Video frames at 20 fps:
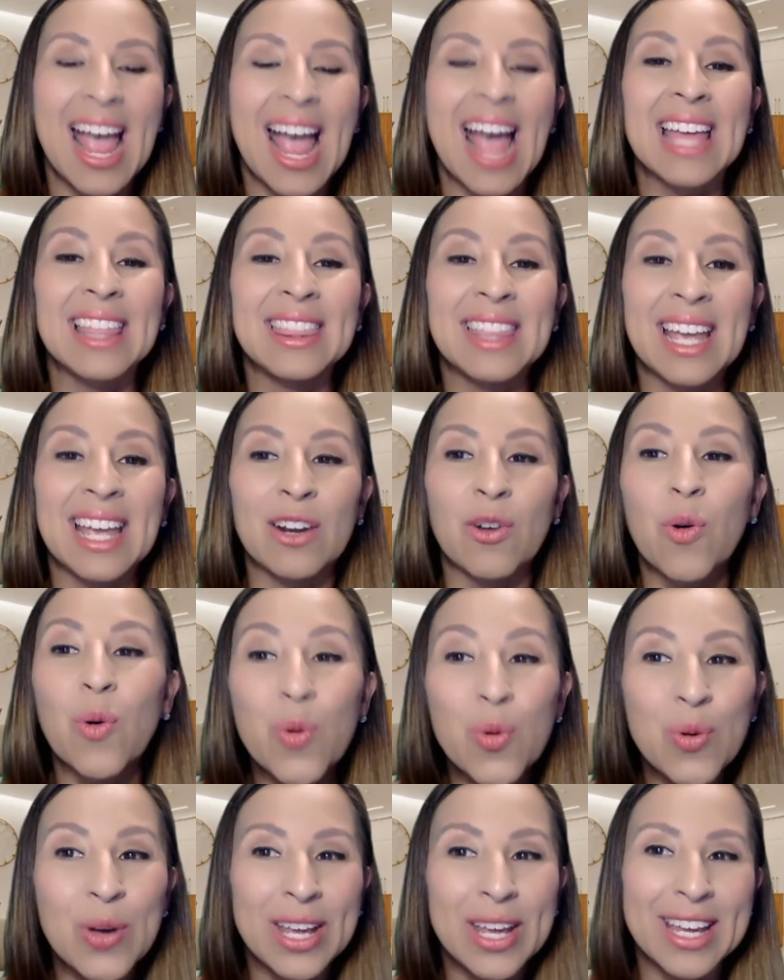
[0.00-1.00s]
And then
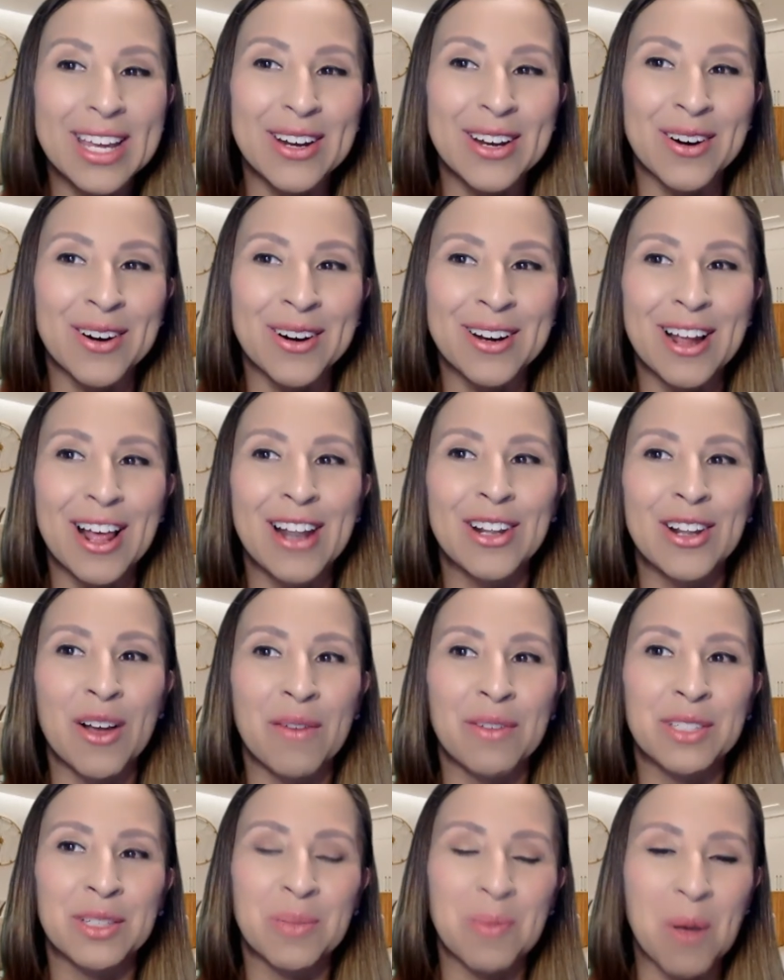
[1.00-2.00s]
who here
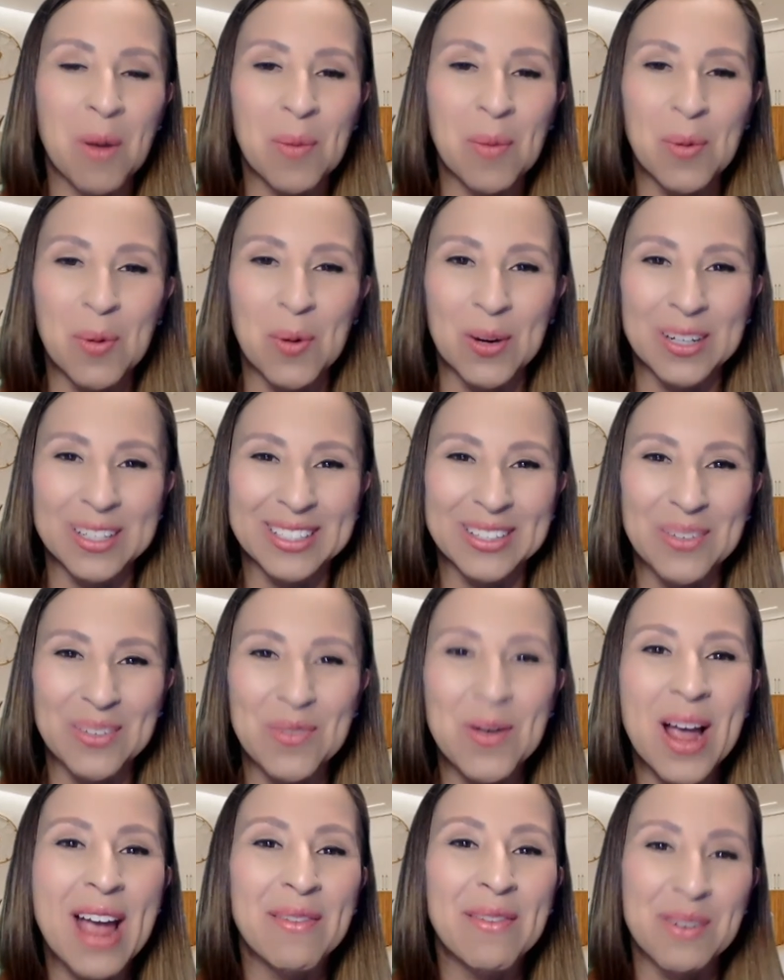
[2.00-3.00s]
loves small pores?
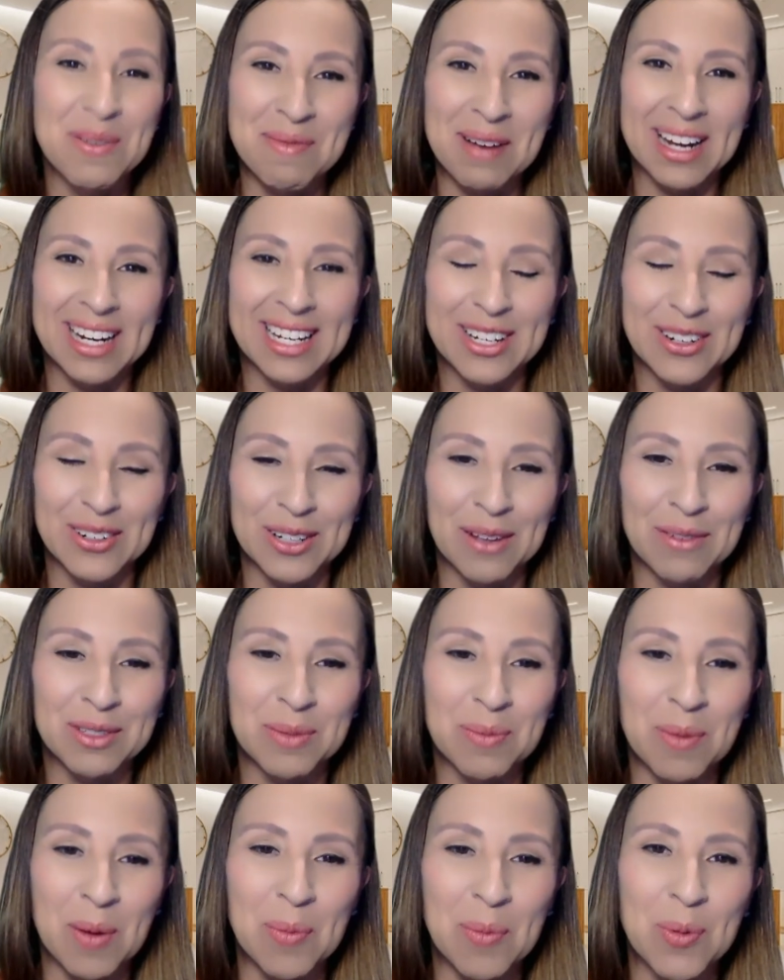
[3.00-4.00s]
Everybody here loves
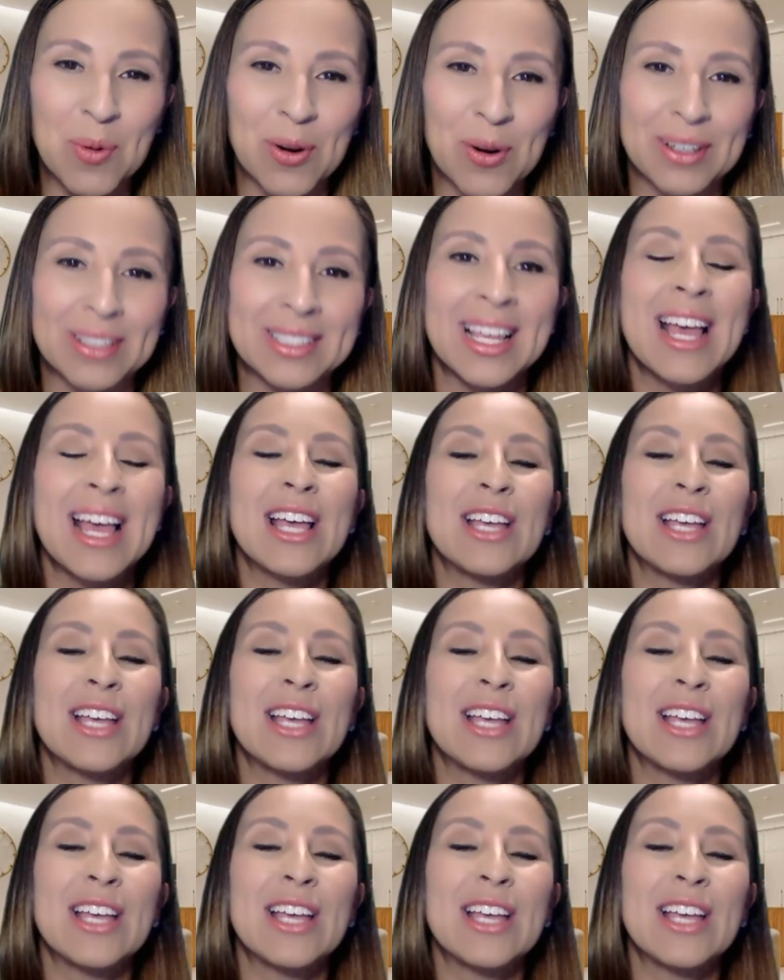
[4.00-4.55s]
small pores.